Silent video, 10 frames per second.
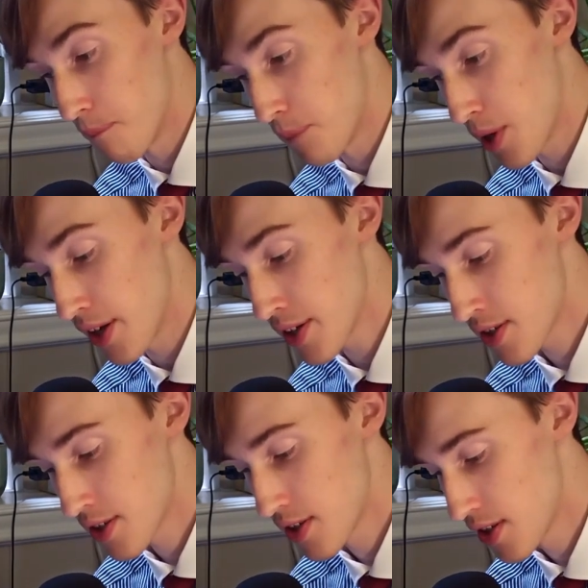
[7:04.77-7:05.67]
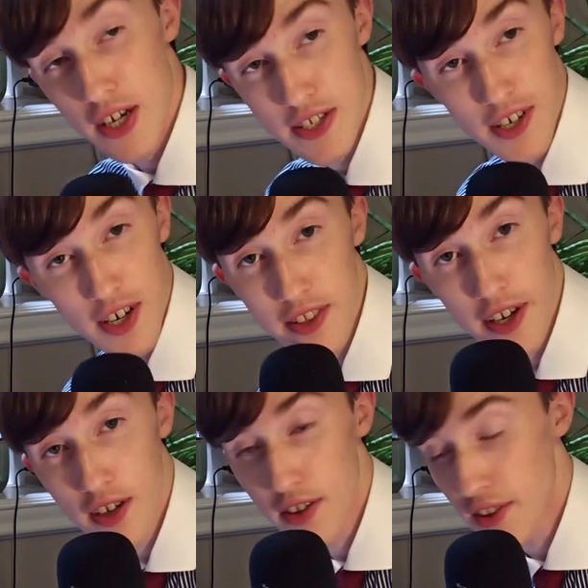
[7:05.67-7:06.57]
but it's
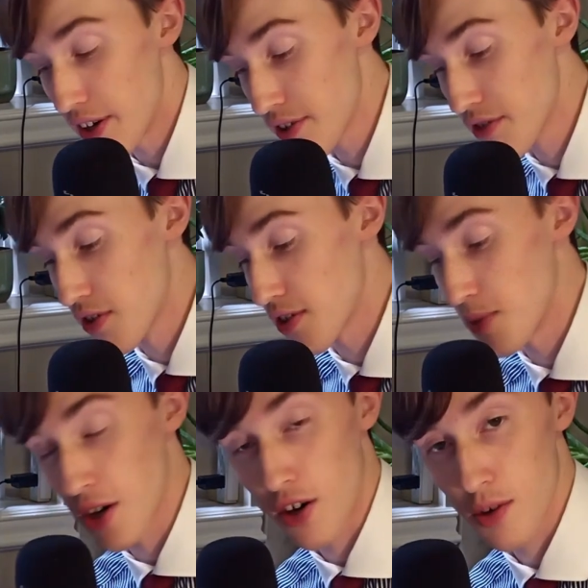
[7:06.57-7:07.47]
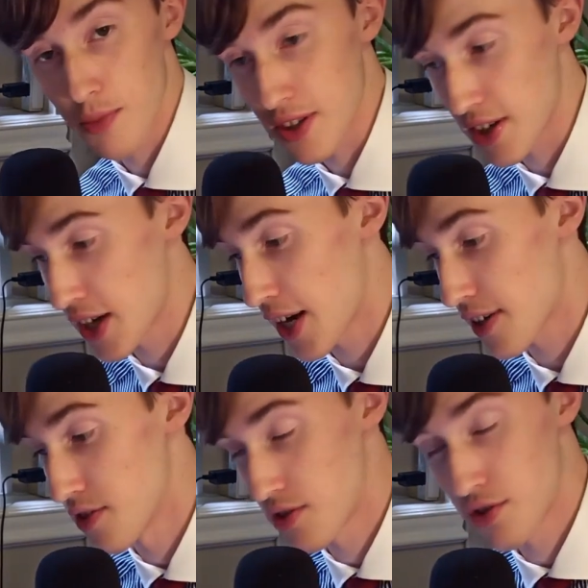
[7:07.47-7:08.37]
unlikely that you're going to be harming the
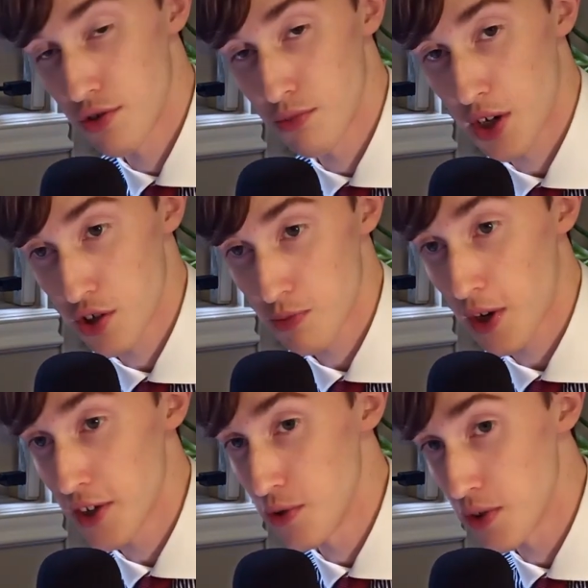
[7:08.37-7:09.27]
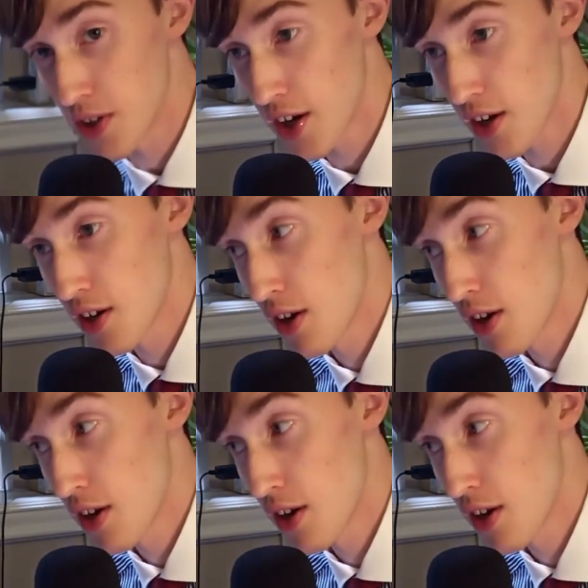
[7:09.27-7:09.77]
cactus too much by doing that.